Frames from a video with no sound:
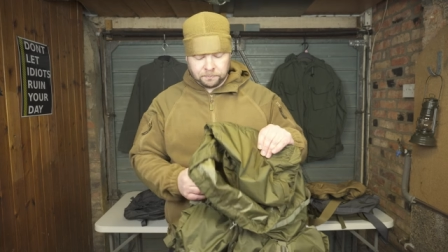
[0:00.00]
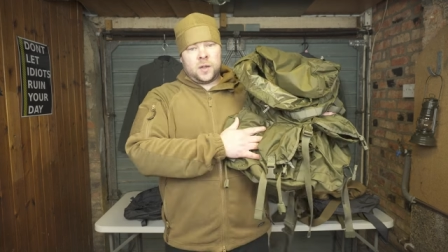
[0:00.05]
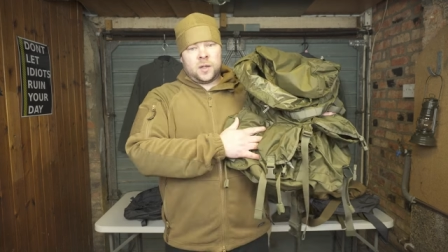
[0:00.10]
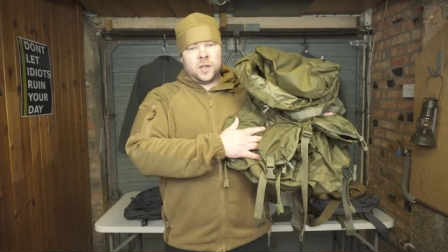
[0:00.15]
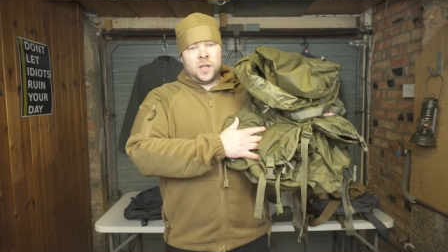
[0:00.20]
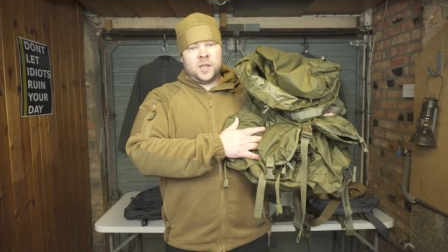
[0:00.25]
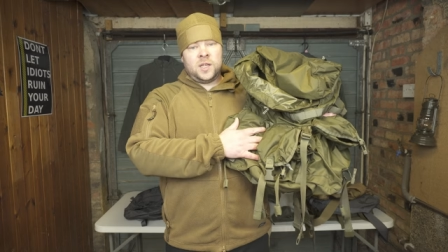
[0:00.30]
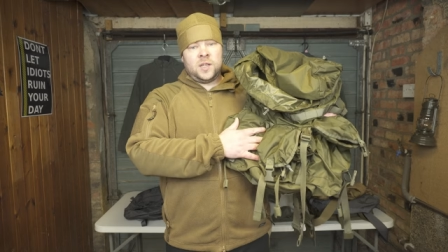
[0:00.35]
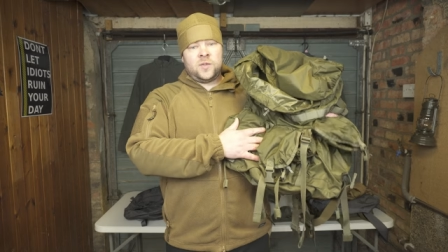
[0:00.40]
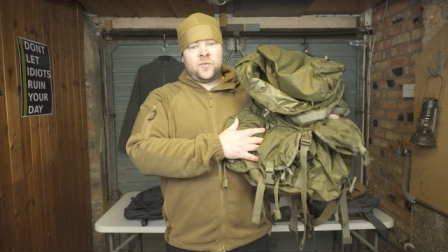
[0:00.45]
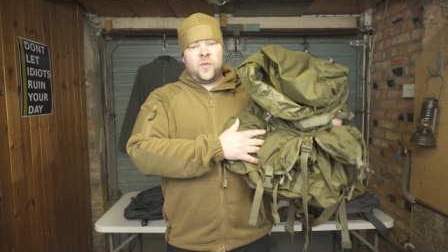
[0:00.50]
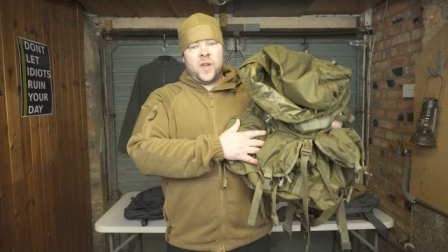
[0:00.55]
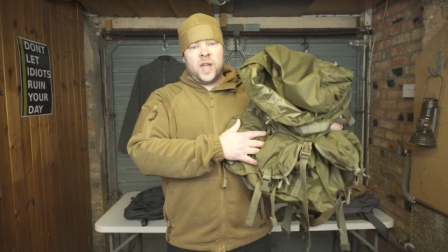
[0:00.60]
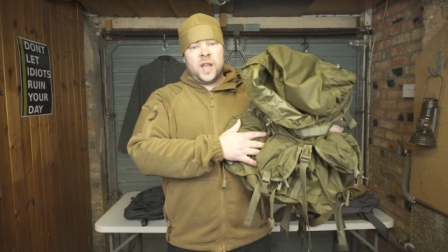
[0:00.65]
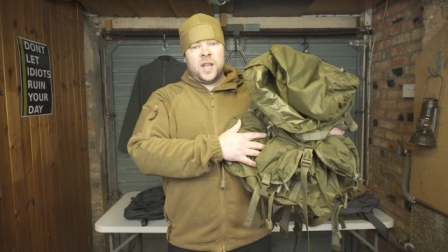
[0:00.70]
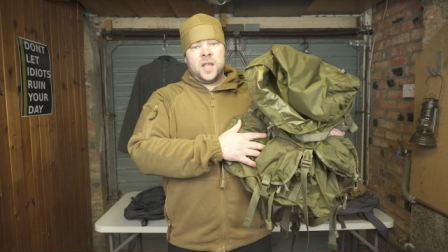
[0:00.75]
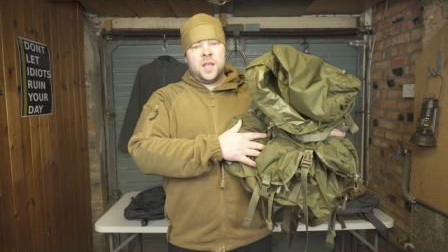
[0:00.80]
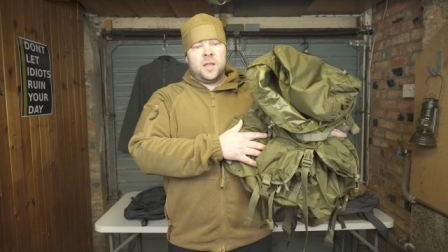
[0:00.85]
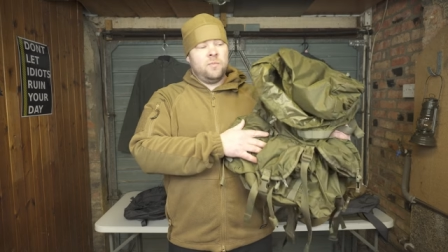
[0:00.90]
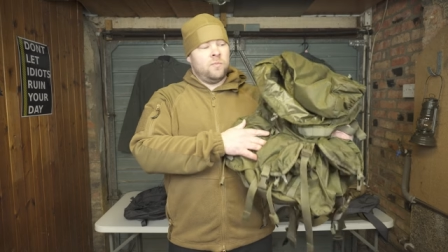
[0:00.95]
This is
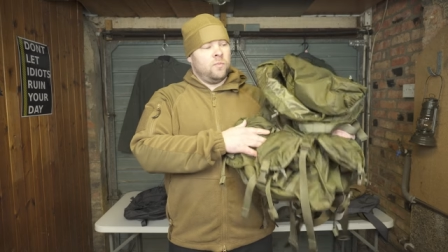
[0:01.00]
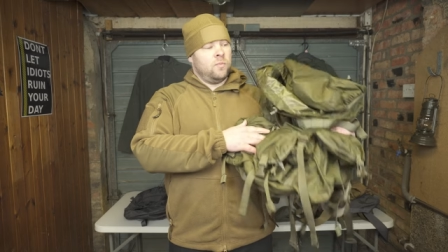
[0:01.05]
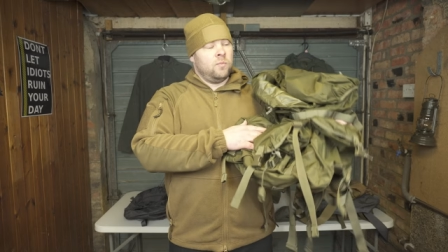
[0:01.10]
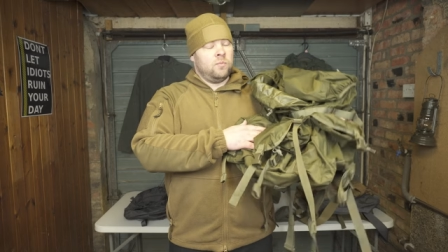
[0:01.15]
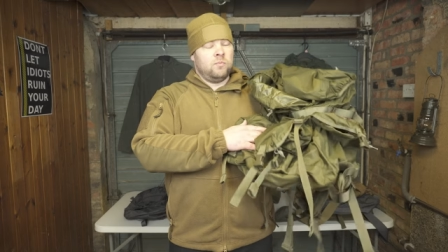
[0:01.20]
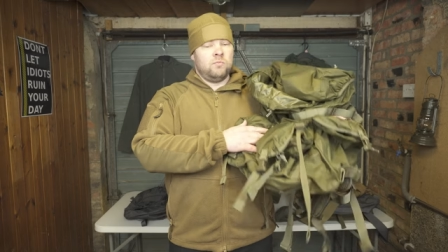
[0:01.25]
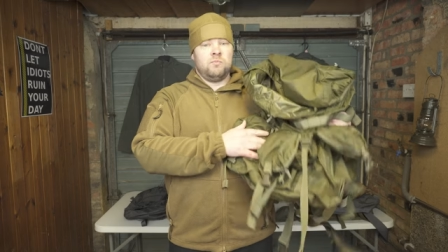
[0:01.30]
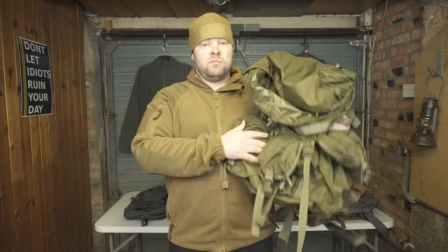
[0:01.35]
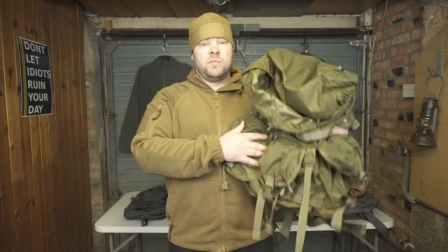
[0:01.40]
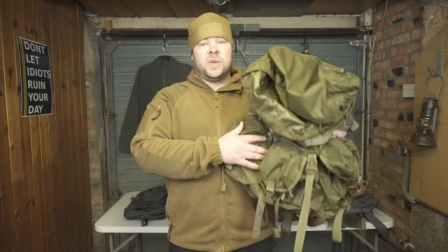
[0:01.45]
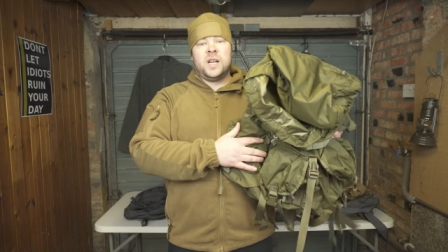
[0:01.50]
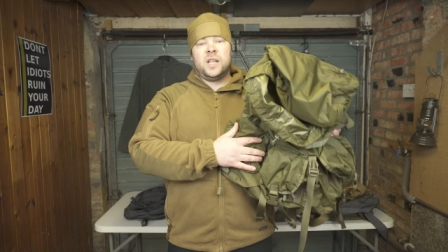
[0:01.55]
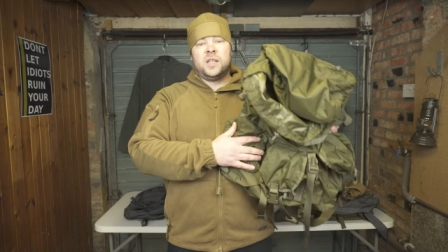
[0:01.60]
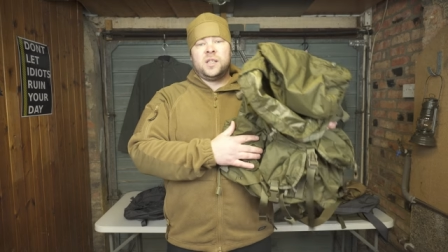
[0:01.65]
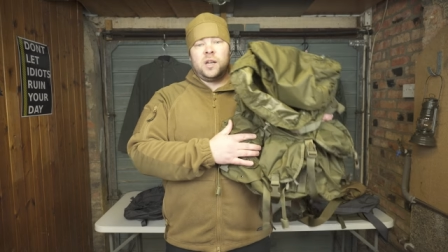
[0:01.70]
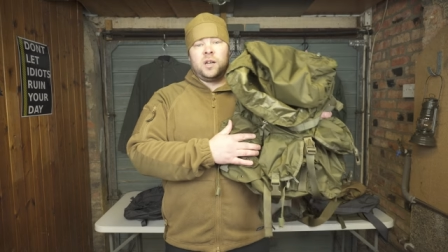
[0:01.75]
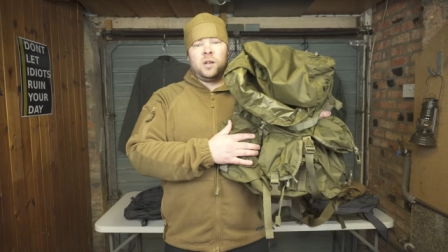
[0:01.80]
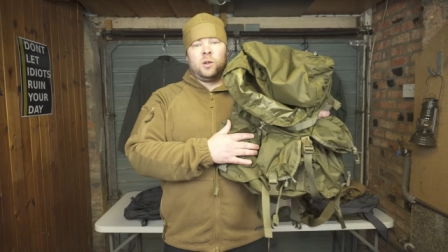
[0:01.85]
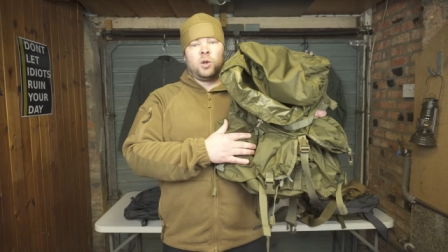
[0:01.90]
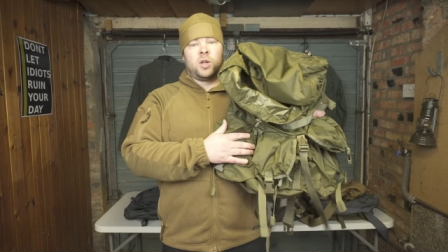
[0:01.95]
very
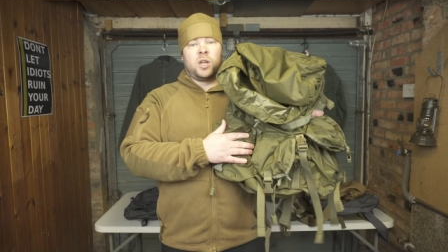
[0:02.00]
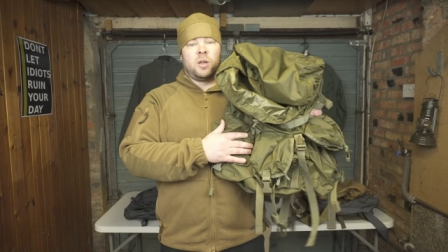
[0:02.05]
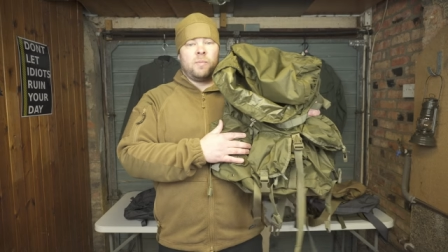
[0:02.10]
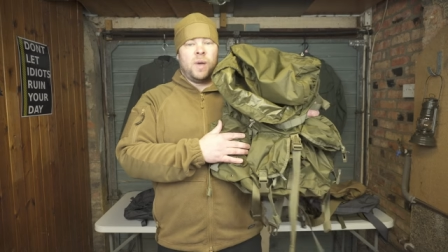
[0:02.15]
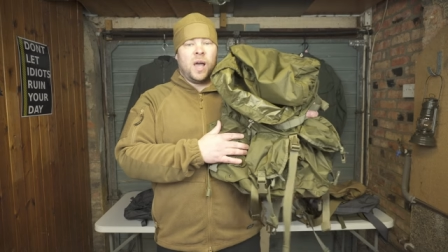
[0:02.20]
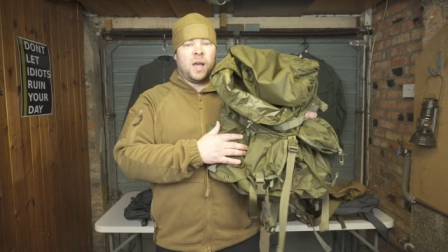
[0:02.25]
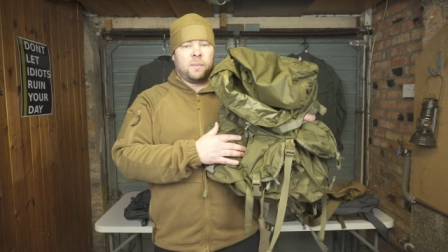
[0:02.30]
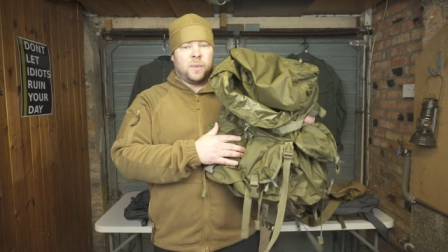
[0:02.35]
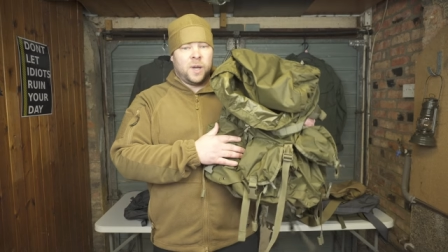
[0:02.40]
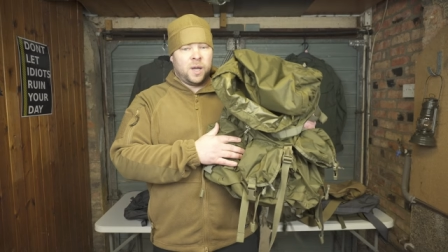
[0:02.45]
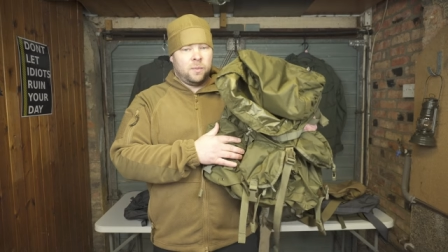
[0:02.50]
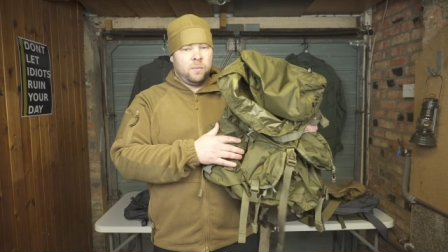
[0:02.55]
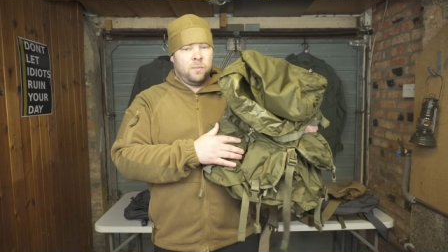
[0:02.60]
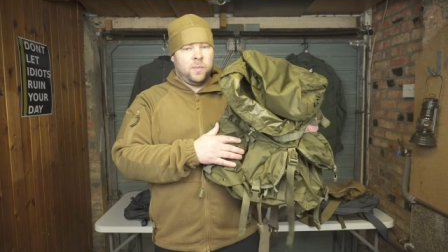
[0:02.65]
military looking backpack,